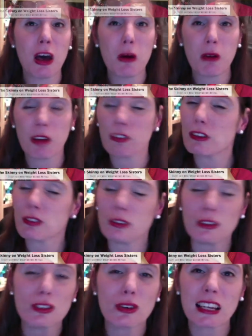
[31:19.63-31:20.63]
whether it's through
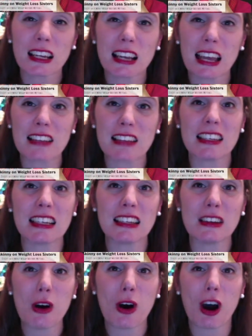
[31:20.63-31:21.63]
toy collecting,
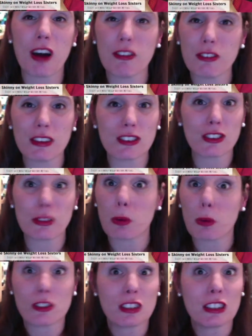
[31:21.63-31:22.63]
or whether it's just
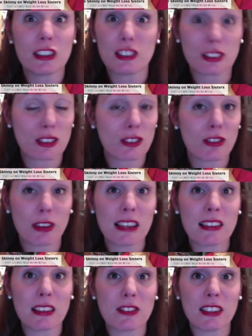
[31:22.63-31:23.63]
watching just
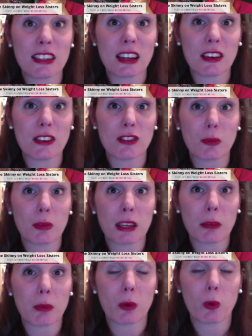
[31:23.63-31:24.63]
crazy videos from
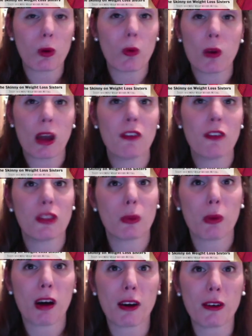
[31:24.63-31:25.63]
people all over the
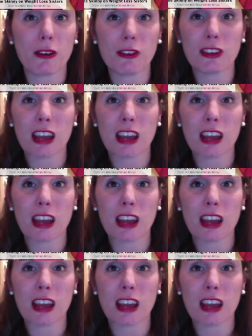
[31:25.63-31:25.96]
world.